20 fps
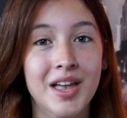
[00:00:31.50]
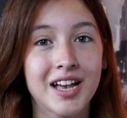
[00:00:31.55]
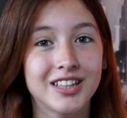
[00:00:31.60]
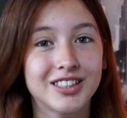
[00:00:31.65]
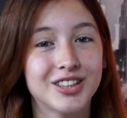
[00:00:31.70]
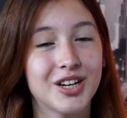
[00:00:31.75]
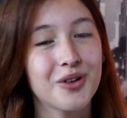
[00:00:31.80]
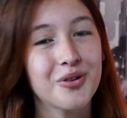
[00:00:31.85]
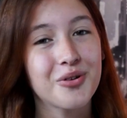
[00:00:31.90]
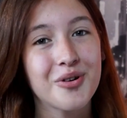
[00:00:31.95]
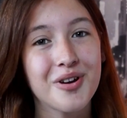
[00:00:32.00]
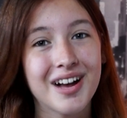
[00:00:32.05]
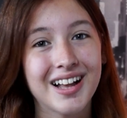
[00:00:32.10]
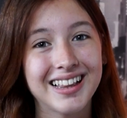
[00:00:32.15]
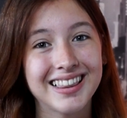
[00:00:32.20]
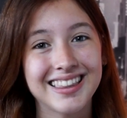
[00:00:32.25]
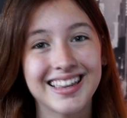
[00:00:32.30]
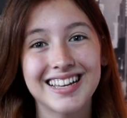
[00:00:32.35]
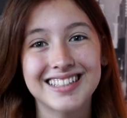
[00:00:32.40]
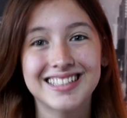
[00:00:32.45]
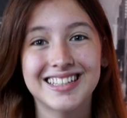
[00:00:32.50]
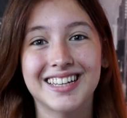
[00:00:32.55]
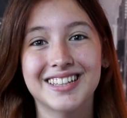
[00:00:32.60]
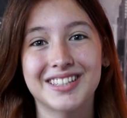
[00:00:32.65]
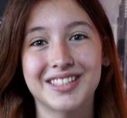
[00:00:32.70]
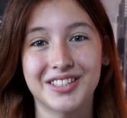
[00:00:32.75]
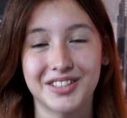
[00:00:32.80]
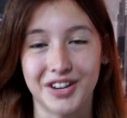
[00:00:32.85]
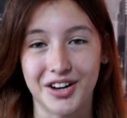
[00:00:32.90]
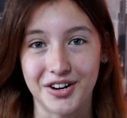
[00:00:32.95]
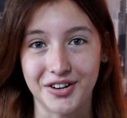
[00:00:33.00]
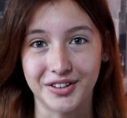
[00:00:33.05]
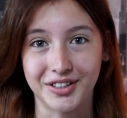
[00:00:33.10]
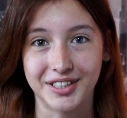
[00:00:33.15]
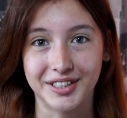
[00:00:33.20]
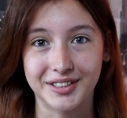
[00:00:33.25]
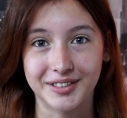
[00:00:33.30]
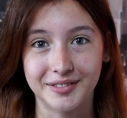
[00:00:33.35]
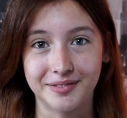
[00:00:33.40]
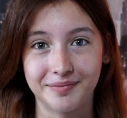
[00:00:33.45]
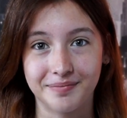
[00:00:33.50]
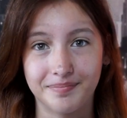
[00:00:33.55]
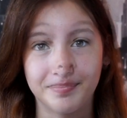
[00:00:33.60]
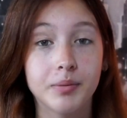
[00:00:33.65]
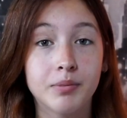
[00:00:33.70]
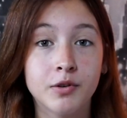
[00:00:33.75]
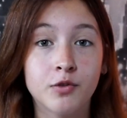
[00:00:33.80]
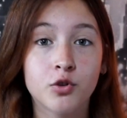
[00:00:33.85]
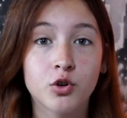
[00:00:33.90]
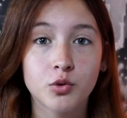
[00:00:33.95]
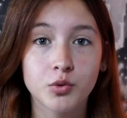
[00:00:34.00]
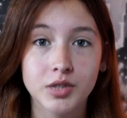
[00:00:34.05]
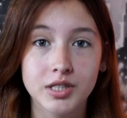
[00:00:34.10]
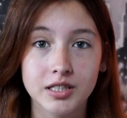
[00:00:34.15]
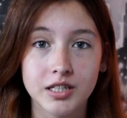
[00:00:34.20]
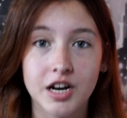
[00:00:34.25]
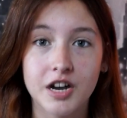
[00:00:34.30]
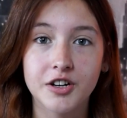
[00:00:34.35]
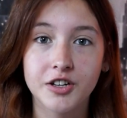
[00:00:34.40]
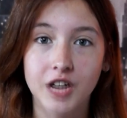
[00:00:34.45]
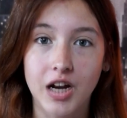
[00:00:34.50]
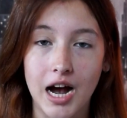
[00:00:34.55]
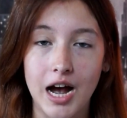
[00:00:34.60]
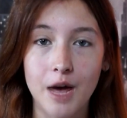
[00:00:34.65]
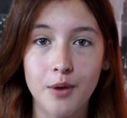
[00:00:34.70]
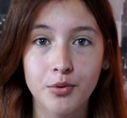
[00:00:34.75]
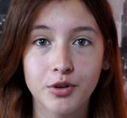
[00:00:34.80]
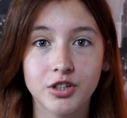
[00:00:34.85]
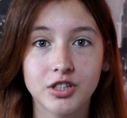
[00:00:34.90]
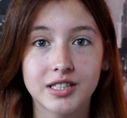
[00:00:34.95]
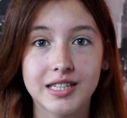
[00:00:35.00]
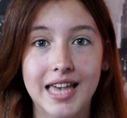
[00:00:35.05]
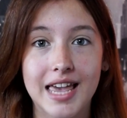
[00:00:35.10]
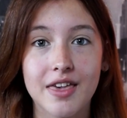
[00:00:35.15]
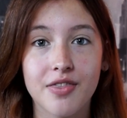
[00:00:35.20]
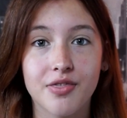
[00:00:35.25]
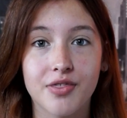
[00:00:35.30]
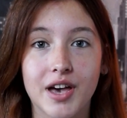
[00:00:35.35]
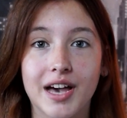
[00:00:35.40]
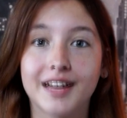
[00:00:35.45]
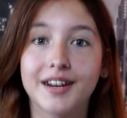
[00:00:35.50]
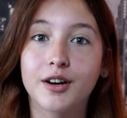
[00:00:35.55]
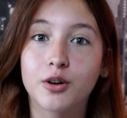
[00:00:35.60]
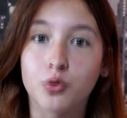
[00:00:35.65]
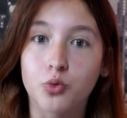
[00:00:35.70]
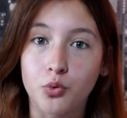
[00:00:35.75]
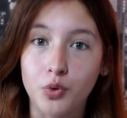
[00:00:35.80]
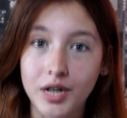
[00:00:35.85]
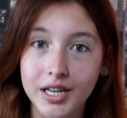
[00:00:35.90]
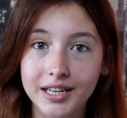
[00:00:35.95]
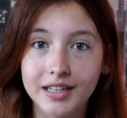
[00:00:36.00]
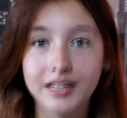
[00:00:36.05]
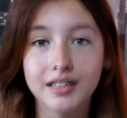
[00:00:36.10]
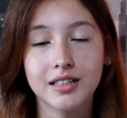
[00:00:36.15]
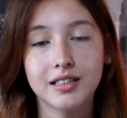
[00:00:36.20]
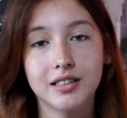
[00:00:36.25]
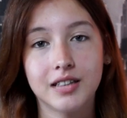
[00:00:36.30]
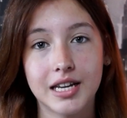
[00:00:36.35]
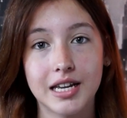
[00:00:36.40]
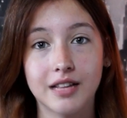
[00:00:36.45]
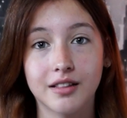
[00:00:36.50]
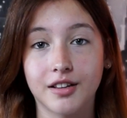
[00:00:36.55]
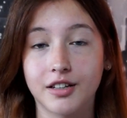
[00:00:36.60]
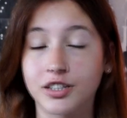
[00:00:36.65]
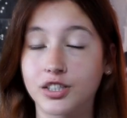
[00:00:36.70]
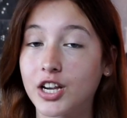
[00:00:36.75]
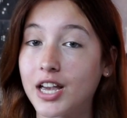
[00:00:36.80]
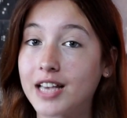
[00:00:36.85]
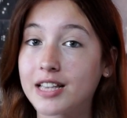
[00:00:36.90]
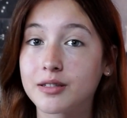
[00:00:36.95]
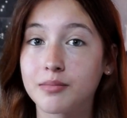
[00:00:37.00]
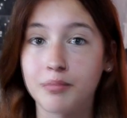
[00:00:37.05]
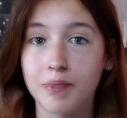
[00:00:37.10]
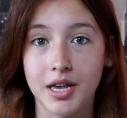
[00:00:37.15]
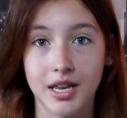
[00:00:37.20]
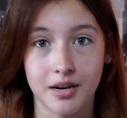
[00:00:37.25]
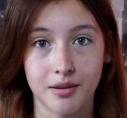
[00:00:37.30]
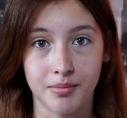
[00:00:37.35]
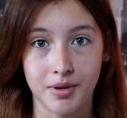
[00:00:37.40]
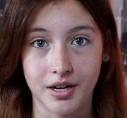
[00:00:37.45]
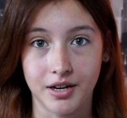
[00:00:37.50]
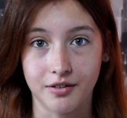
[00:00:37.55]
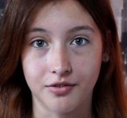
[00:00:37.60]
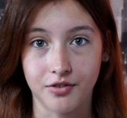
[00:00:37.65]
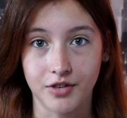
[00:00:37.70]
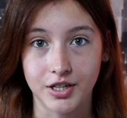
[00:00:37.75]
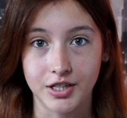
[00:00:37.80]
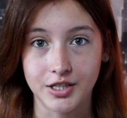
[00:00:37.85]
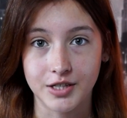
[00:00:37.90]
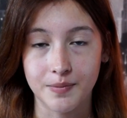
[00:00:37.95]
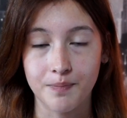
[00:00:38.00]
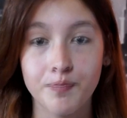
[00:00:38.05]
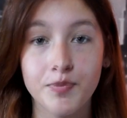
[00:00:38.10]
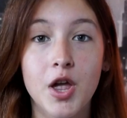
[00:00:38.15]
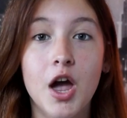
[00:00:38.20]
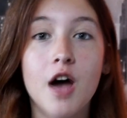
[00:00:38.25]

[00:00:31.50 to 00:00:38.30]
So let's get started. But before we start, I want to say that reading in English has many benefits.